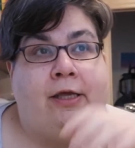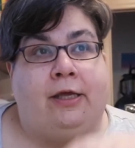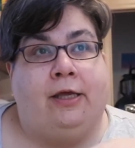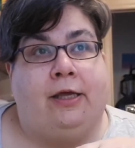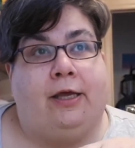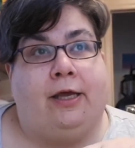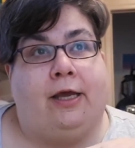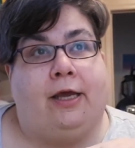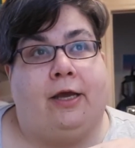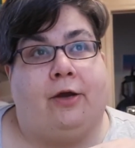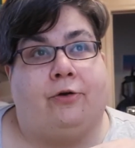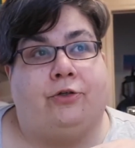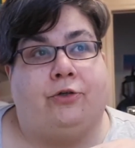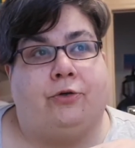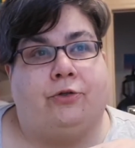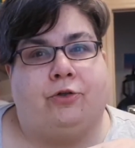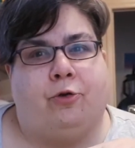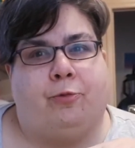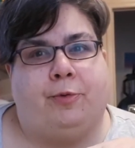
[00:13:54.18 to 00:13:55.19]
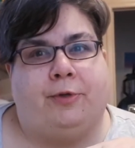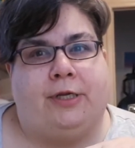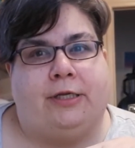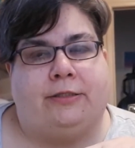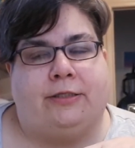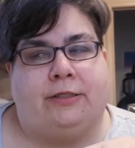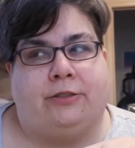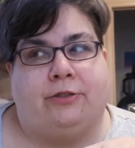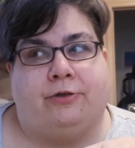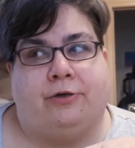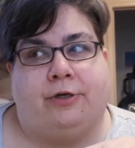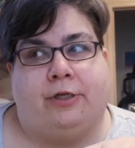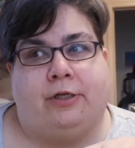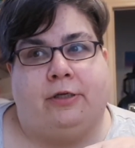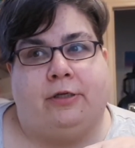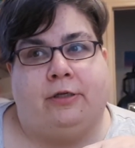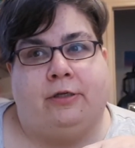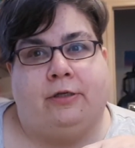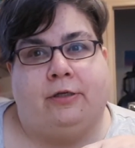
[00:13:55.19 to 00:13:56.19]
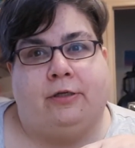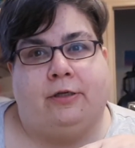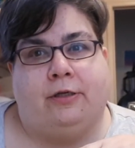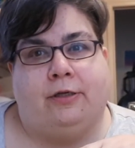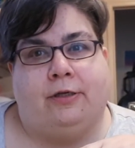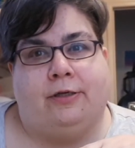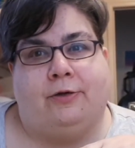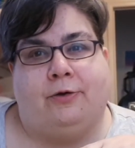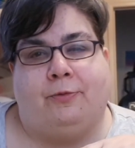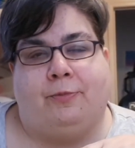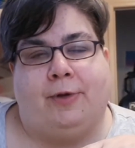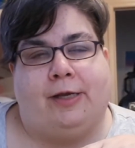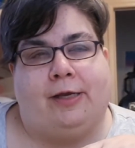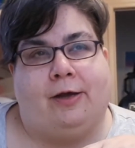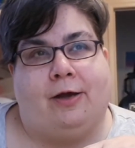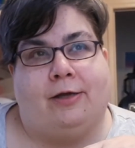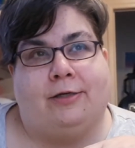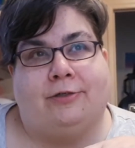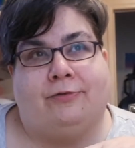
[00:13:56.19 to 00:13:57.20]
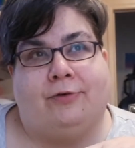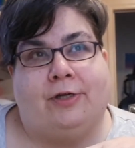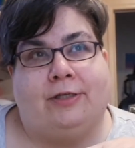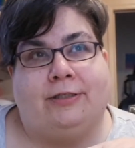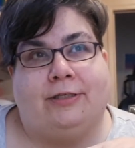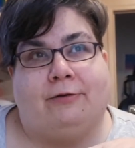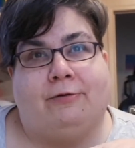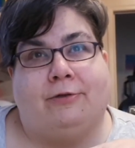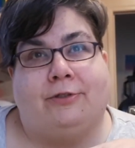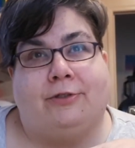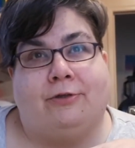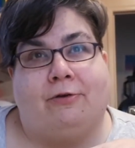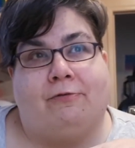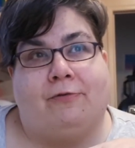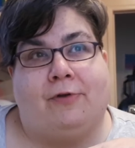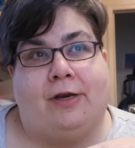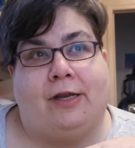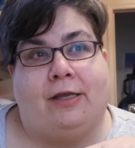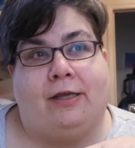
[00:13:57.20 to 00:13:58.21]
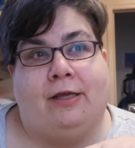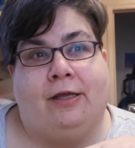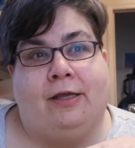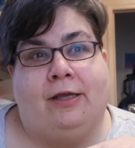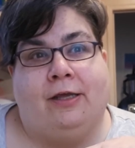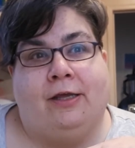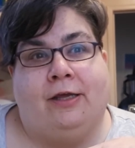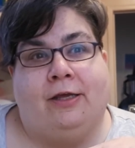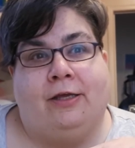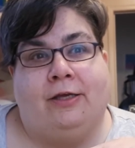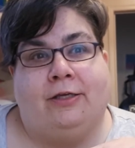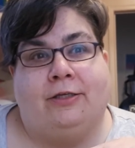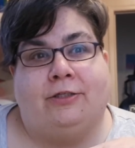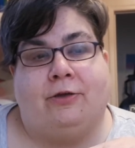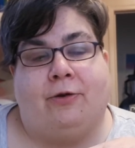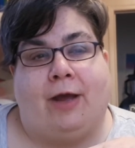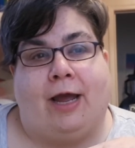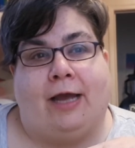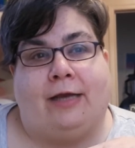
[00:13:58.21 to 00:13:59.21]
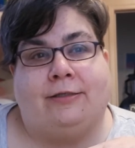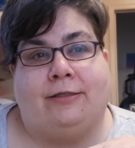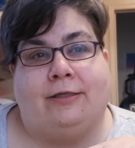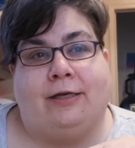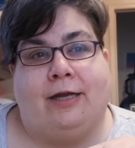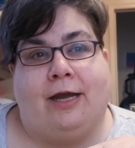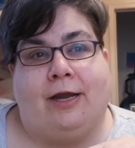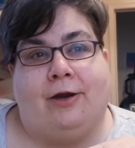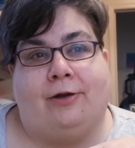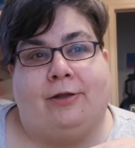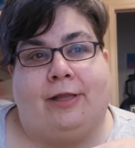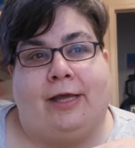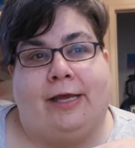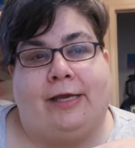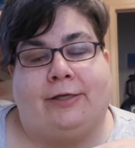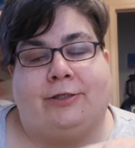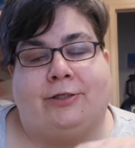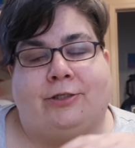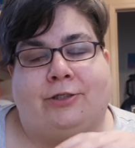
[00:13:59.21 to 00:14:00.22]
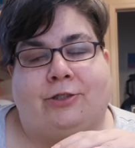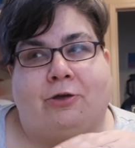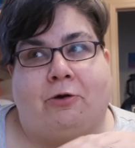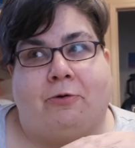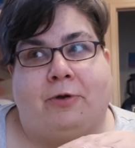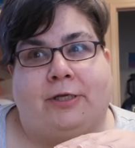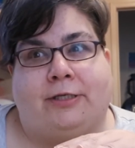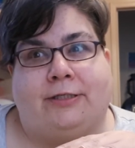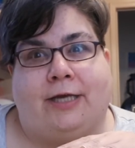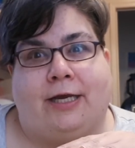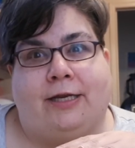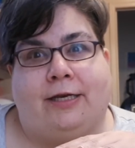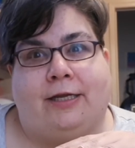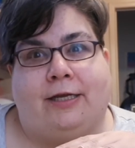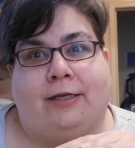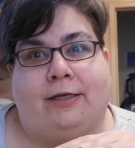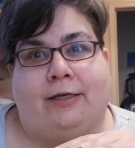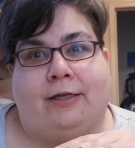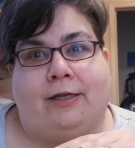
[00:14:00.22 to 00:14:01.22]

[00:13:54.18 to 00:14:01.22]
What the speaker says: Our doors opened at 6:30. Oh my gosh, friends. It was so funny. So Axel and I are, like, so excited.